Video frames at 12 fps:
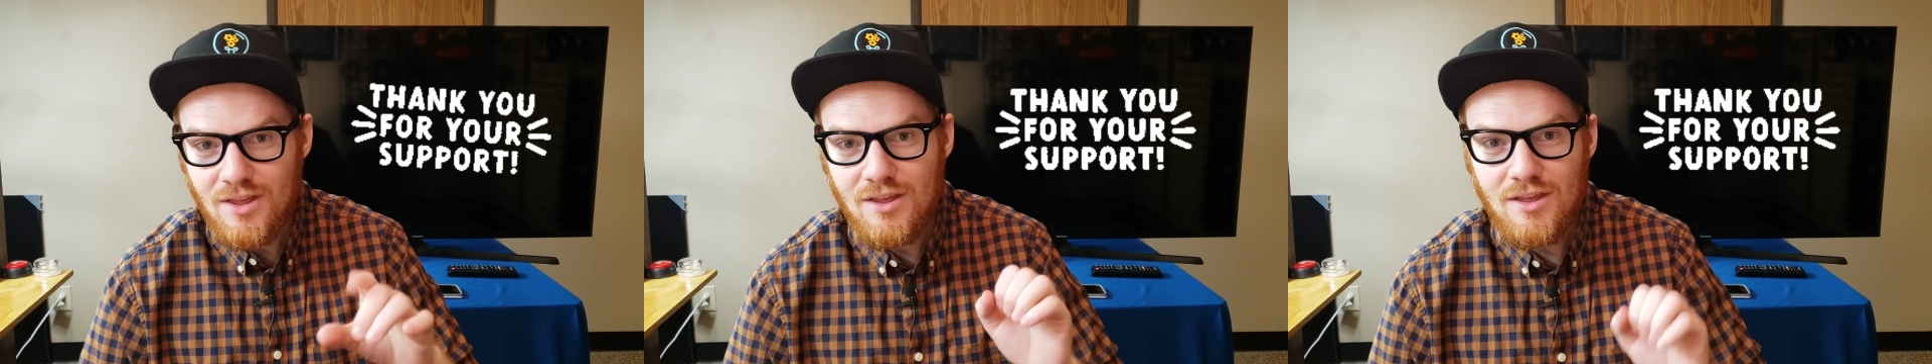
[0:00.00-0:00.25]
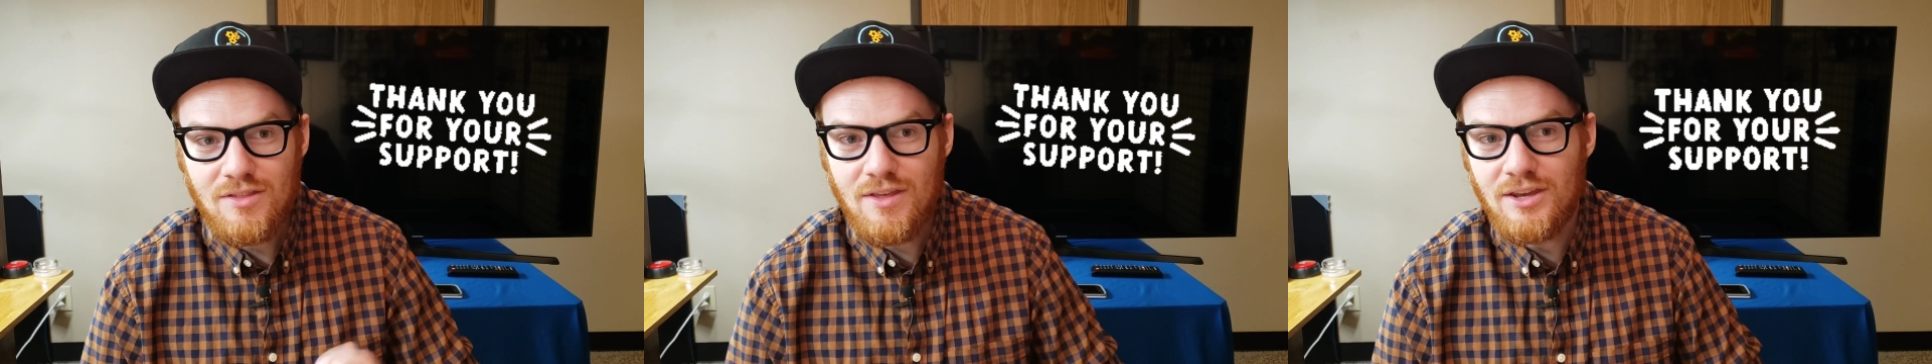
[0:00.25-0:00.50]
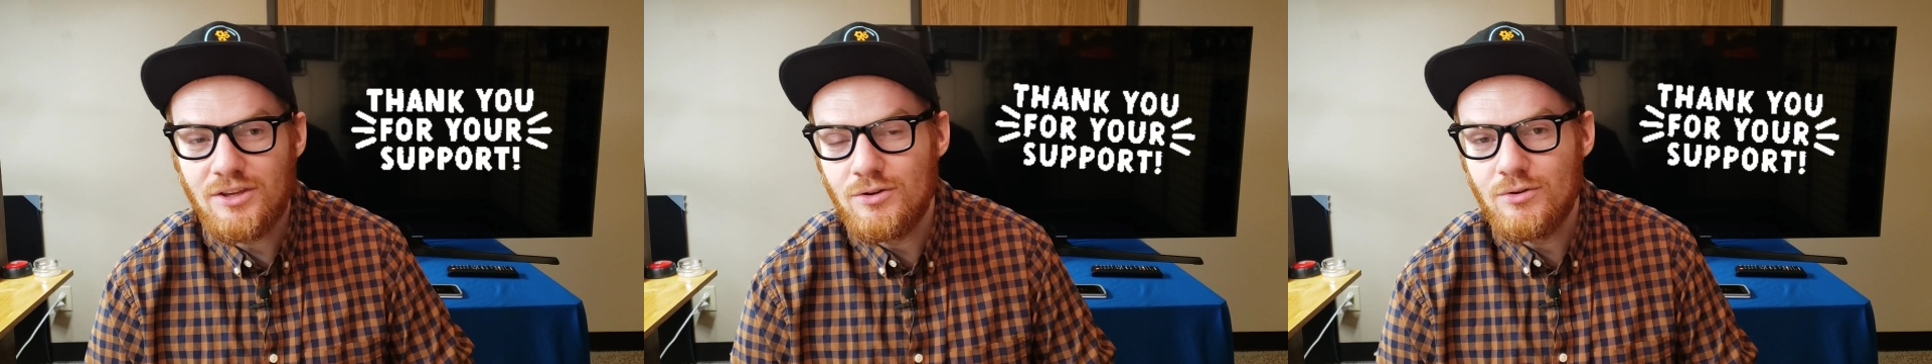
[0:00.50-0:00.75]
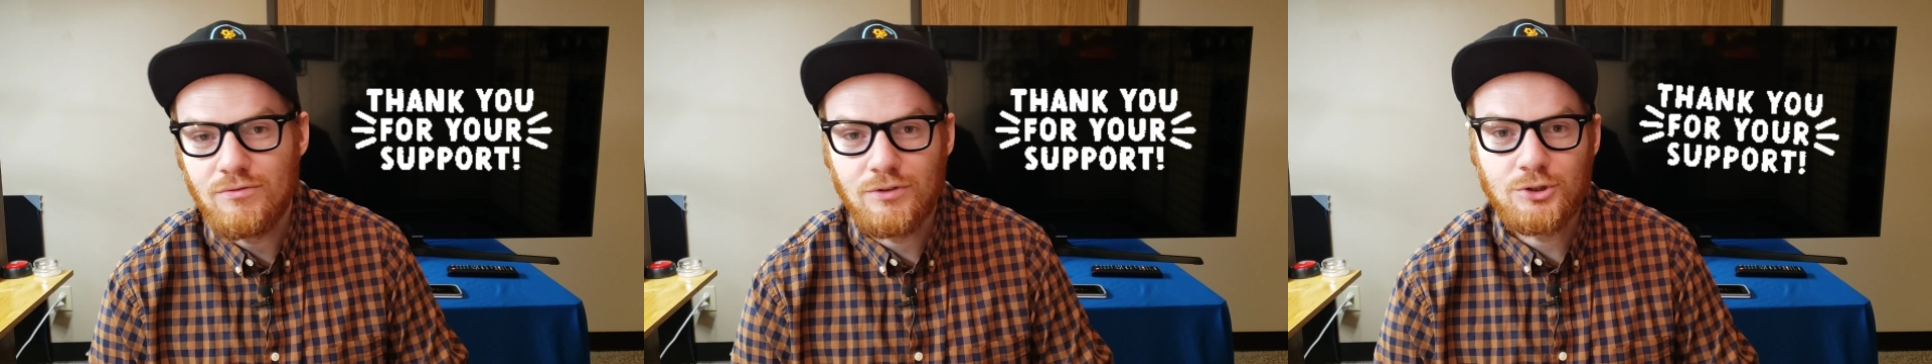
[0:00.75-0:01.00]
Thank you
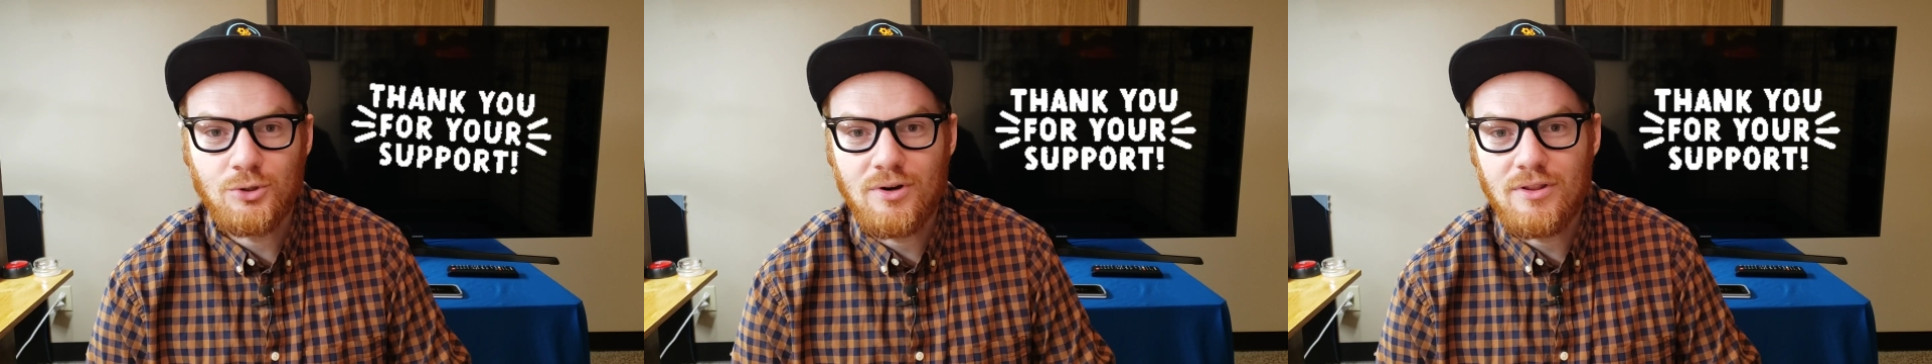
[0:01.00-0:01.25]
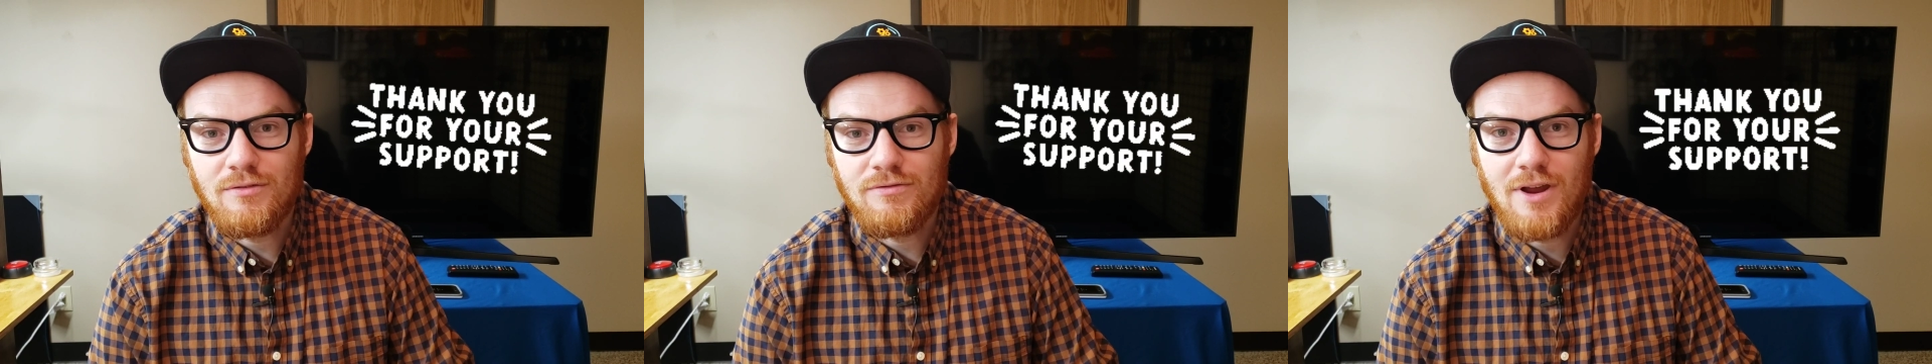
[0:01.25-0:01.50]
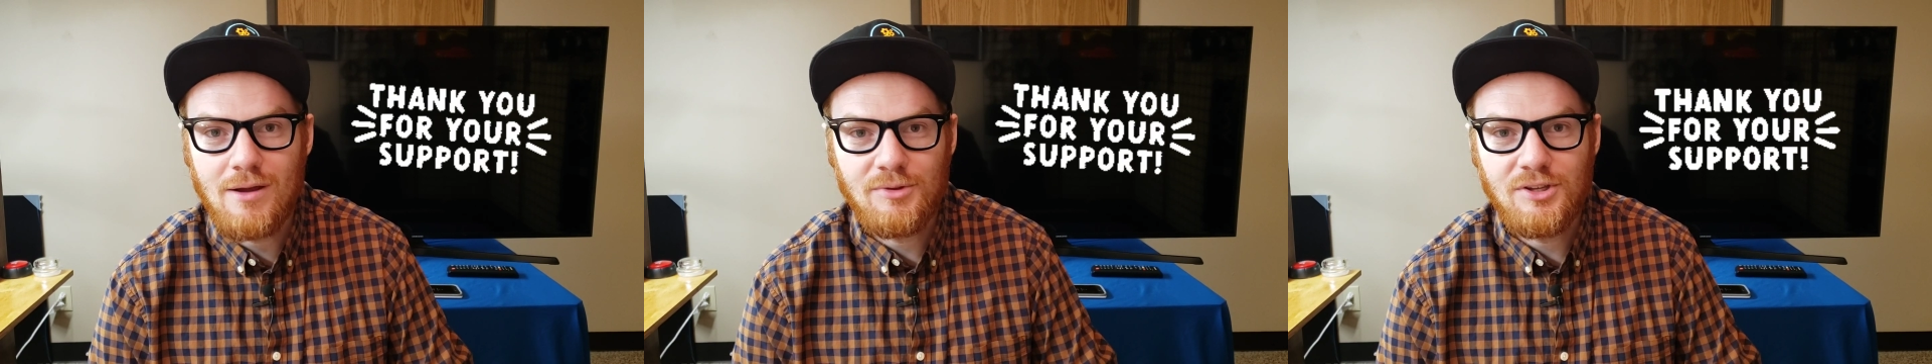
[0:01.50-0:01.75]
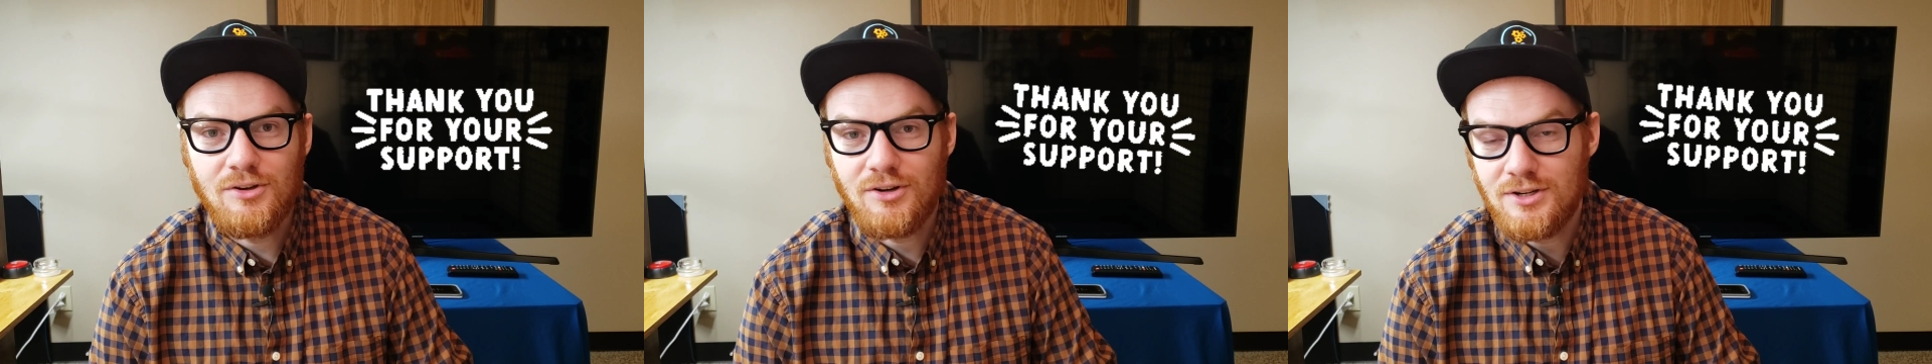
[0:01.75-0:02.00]
for joining the family and
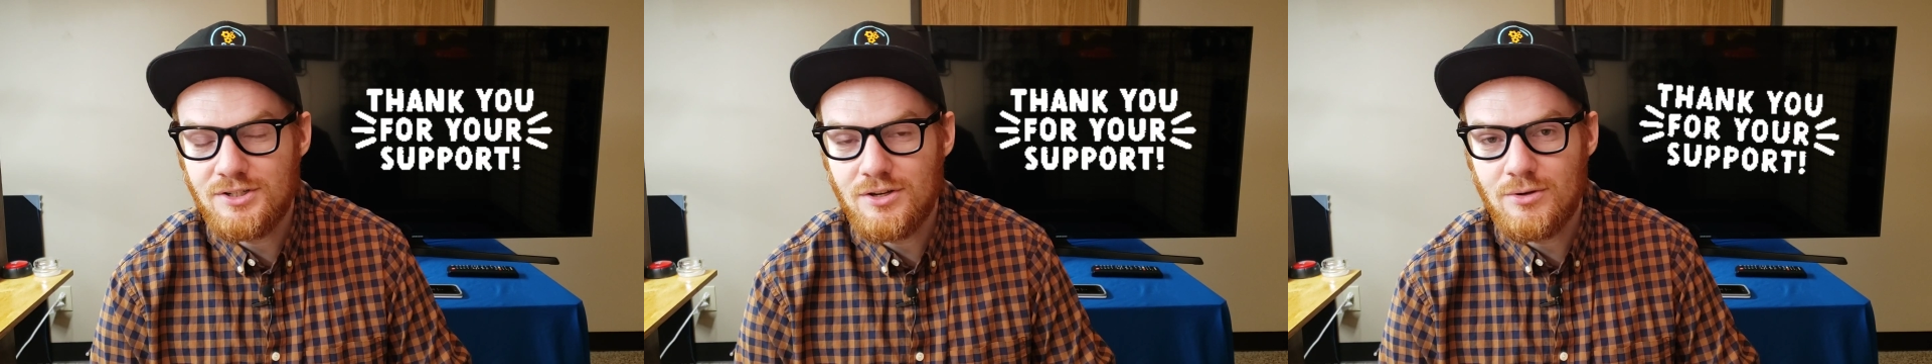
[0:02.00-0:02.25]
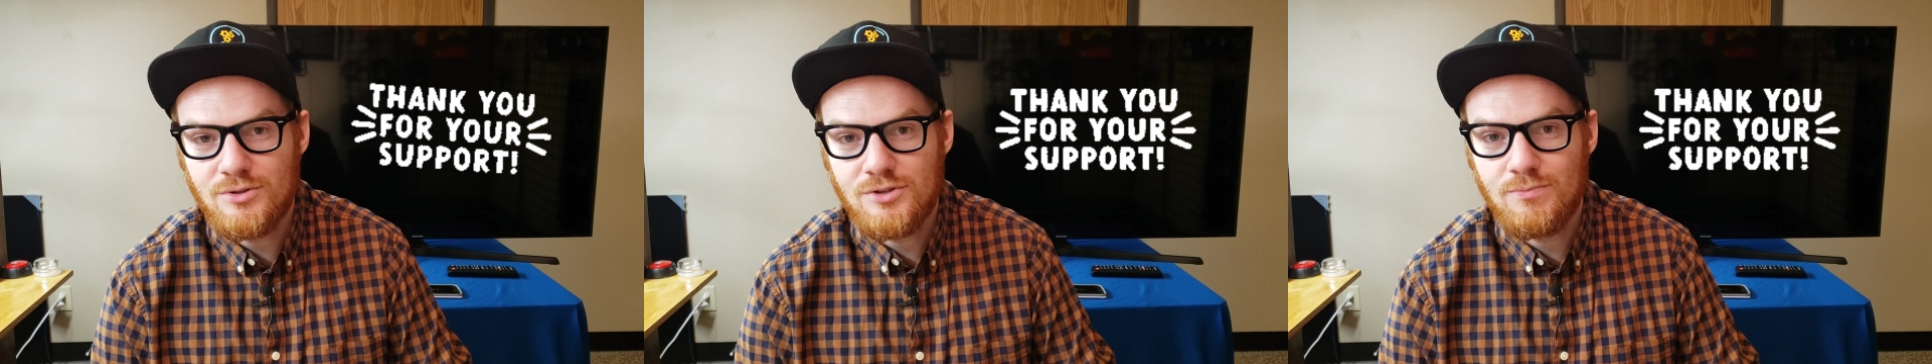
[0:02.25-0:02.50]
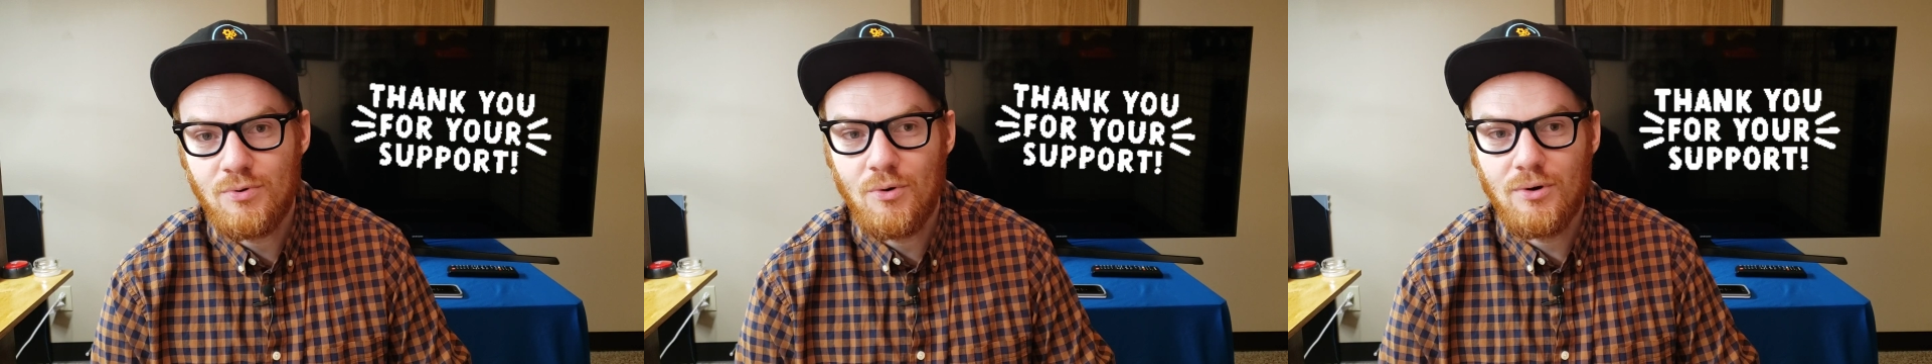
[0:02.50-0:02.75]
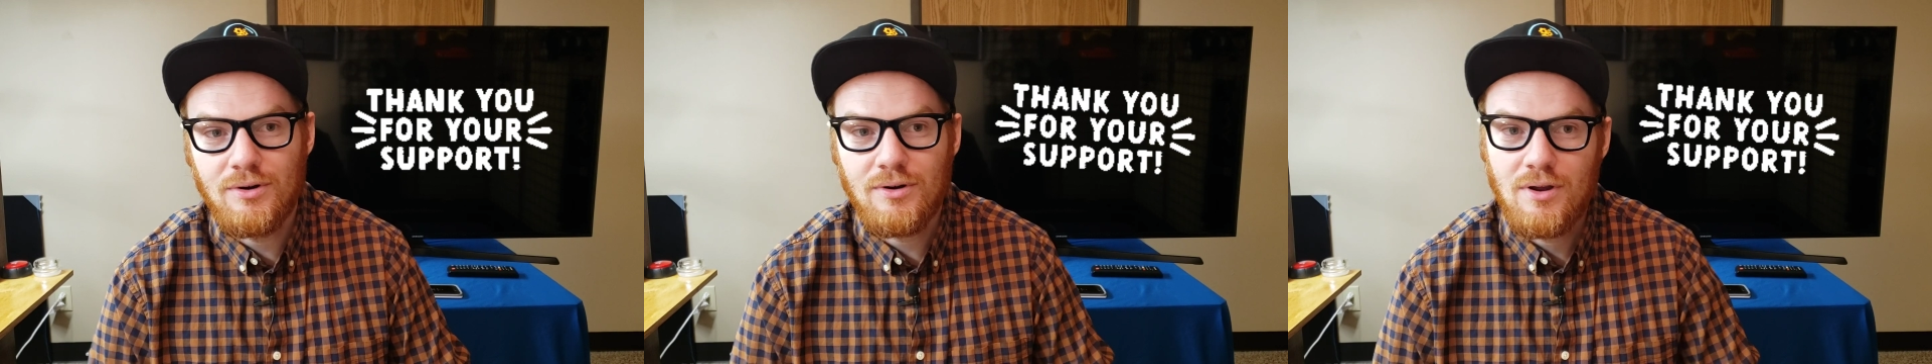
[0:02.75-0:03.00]
your continued support.